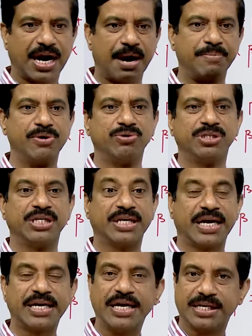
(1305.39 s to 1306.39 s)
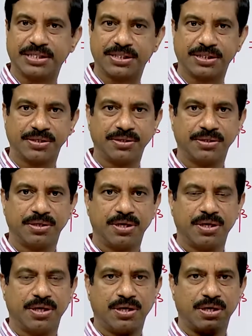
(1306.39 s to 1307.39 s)
I am using techniques,
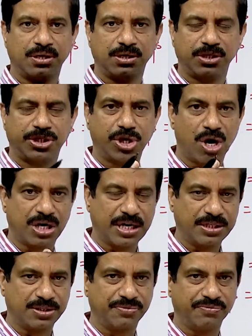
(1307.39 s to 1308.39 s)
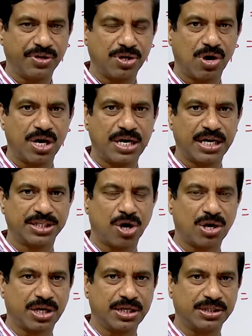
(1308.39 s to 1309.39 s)
shortcuts. We call it as
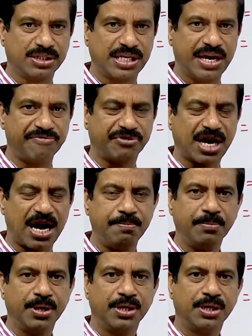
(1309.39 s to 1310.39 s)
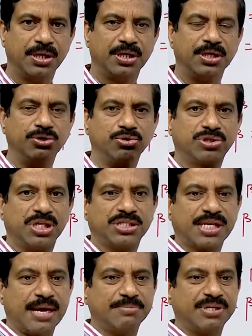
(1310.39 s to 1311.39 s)
shortcut. Save time, use this
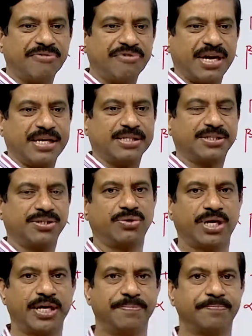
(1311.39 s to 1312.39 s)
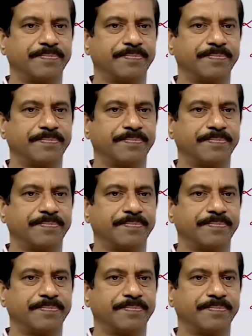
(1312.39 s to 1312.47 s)
time somewhere else, okay?